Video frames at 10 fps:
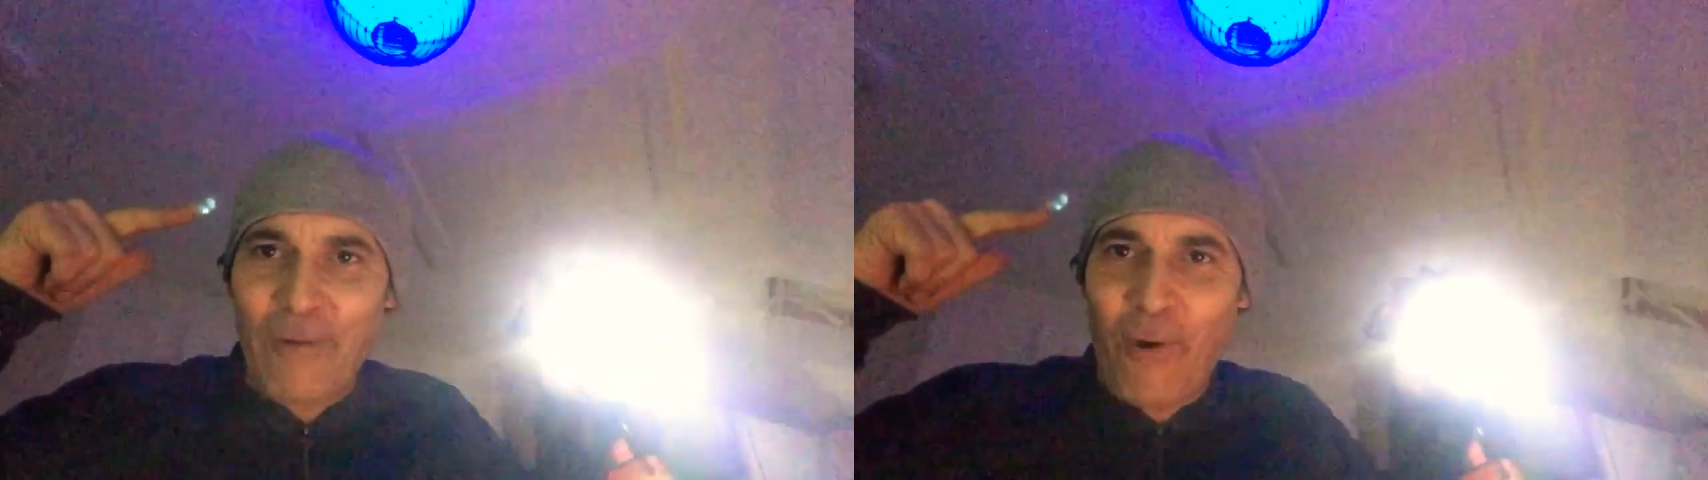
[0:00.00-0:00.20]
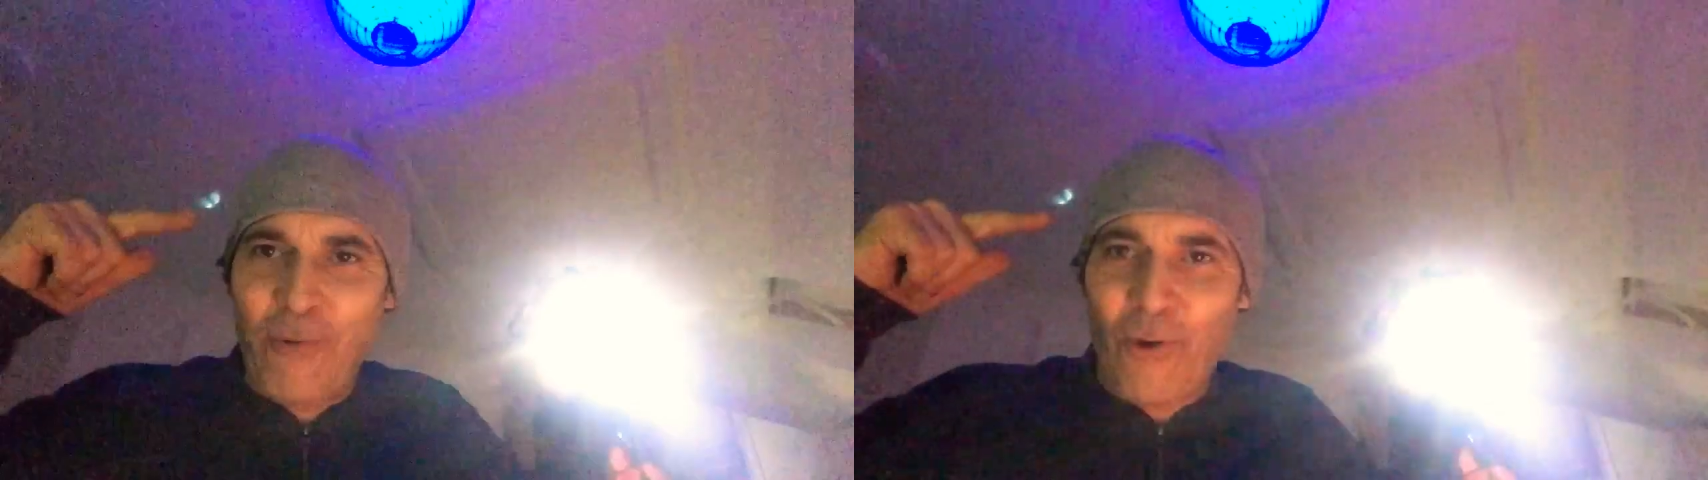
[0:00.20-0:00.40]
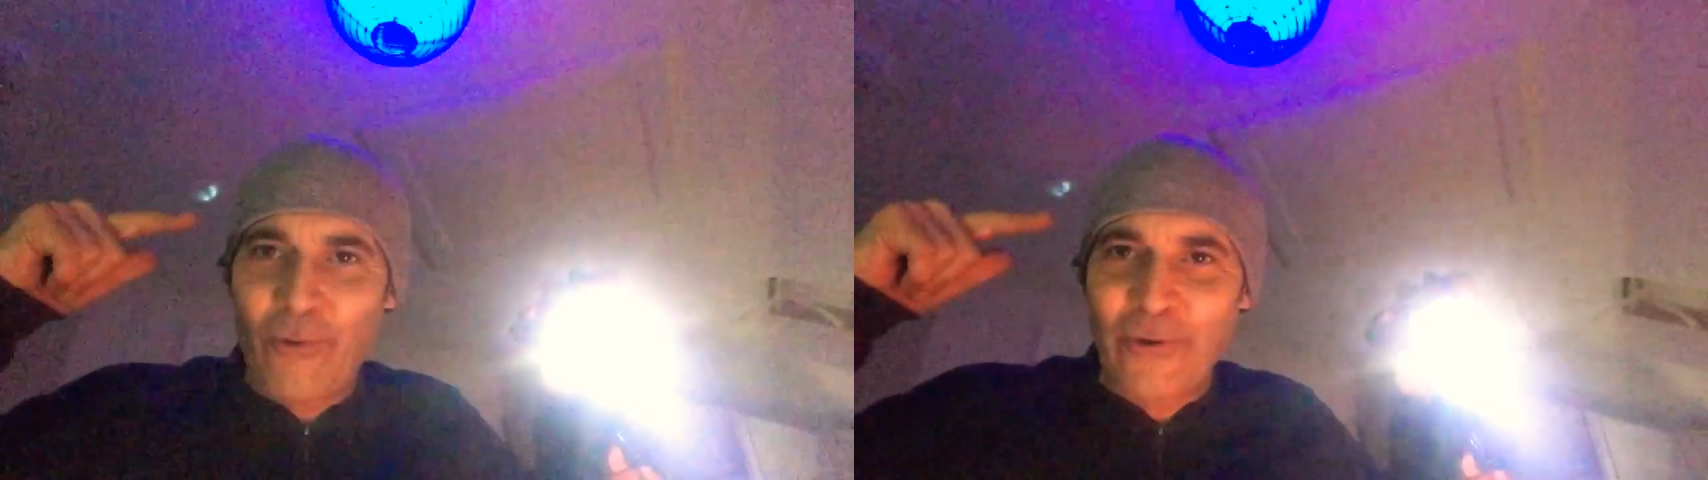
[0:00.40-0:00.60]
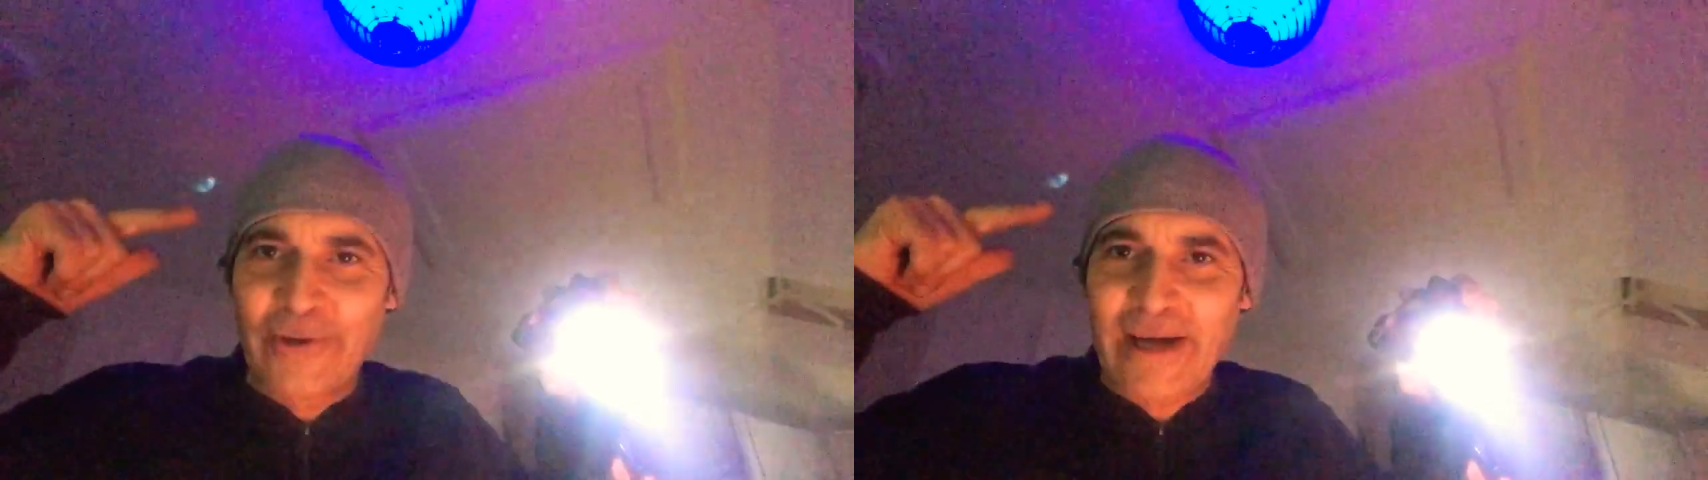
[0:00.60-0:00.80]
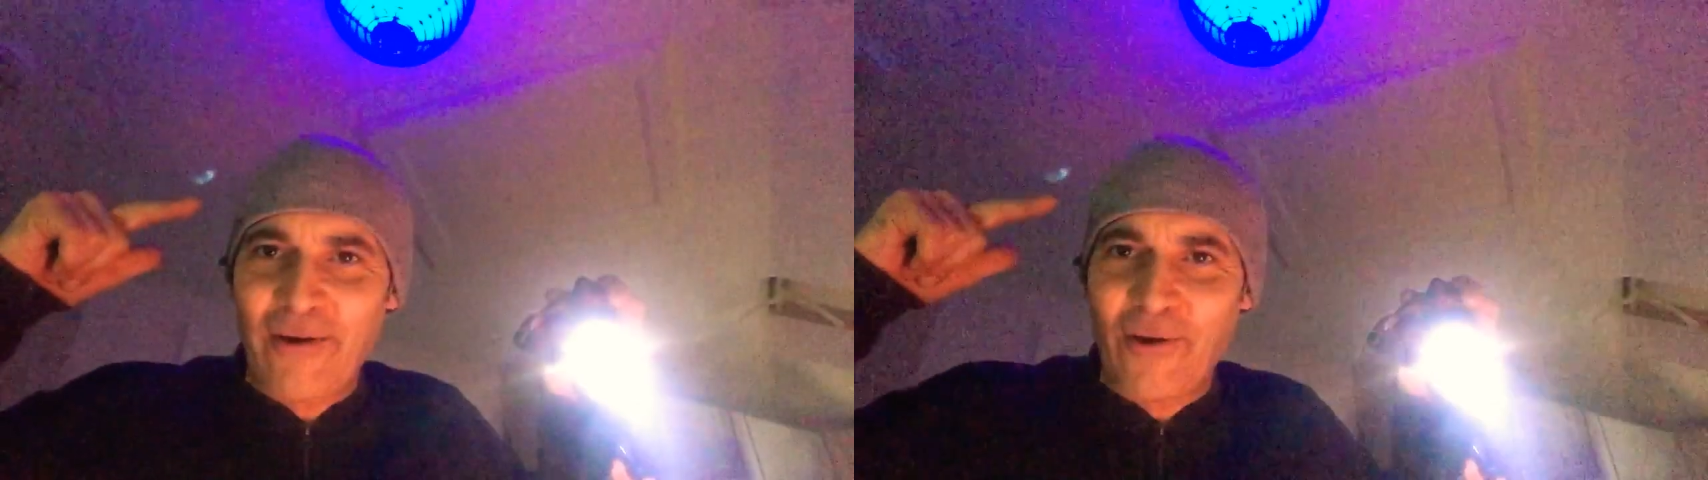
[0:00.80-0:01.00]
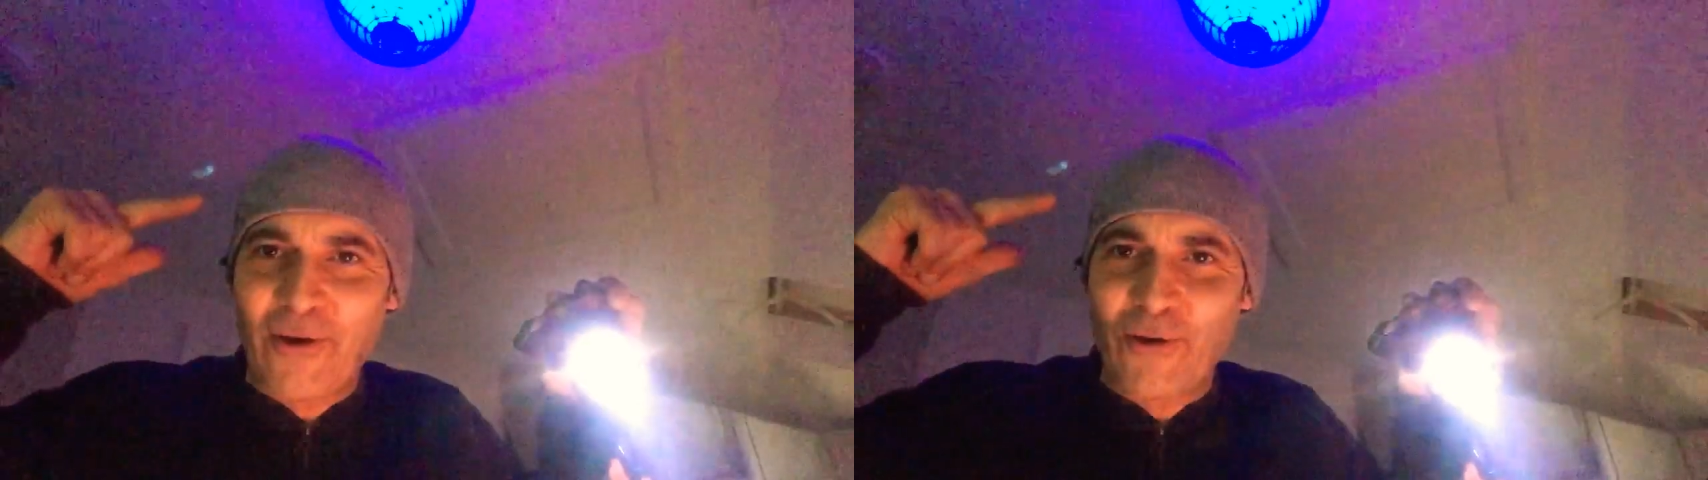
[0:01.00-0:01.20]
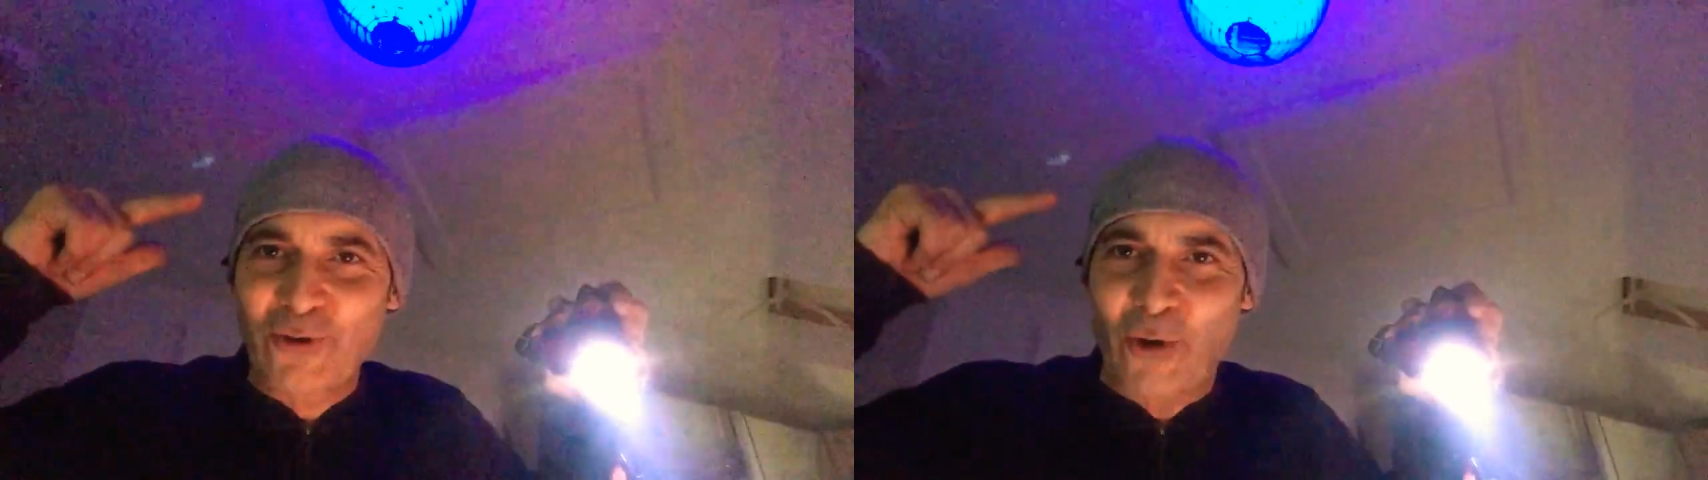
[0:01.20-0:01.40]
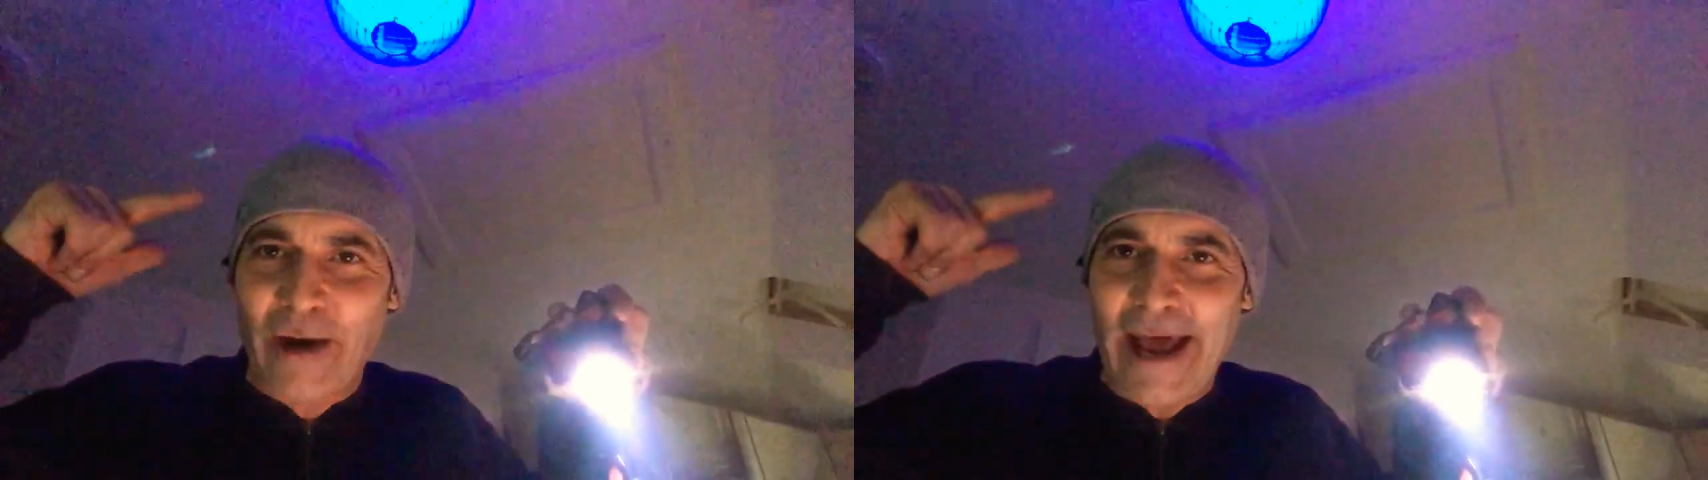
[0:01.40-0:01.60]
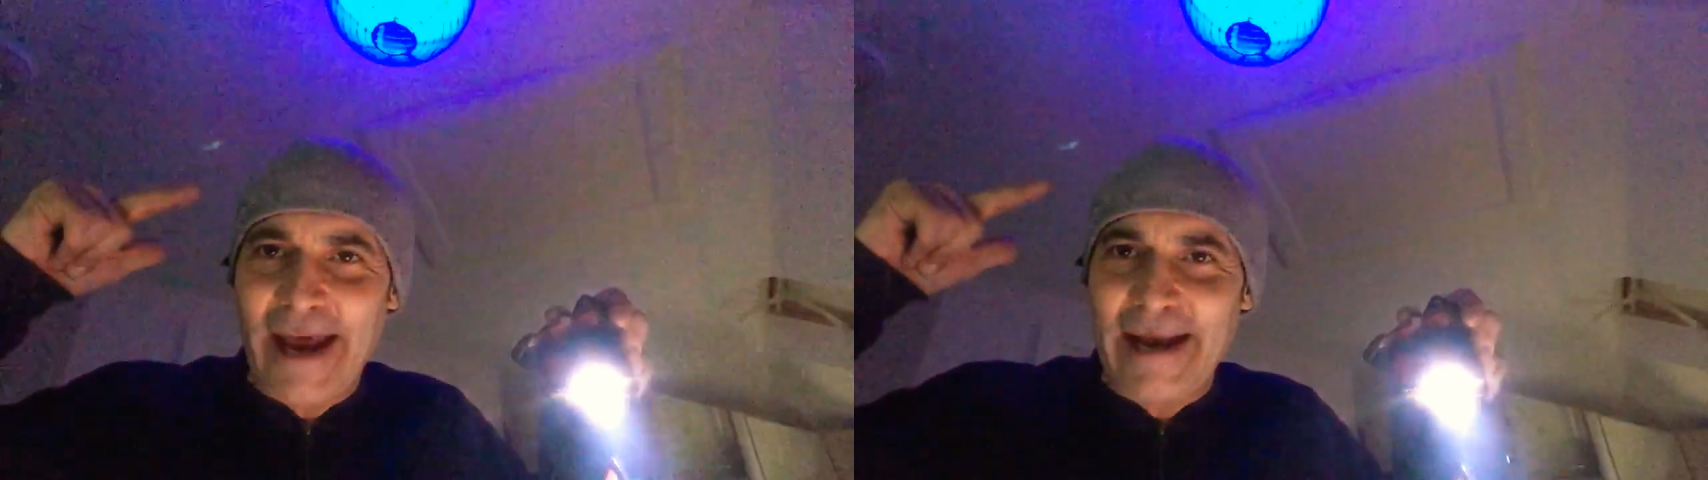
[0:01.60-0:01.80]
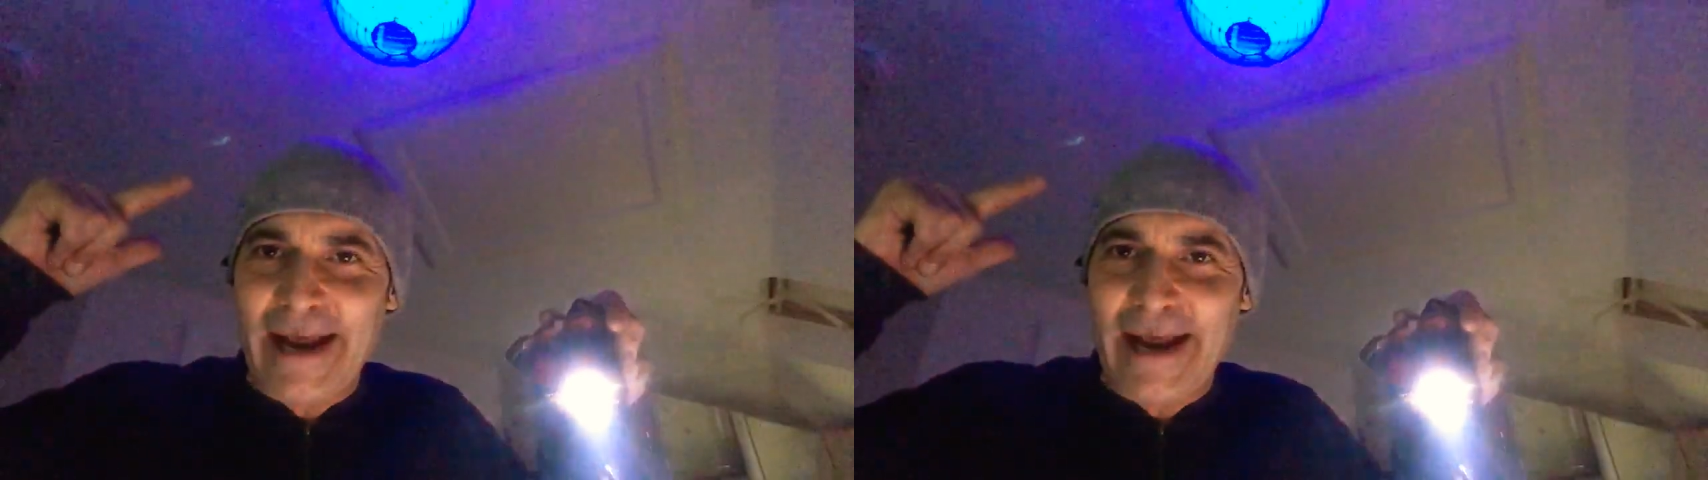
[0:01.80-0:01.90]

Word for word: what I'm going to do is I'm going to control that,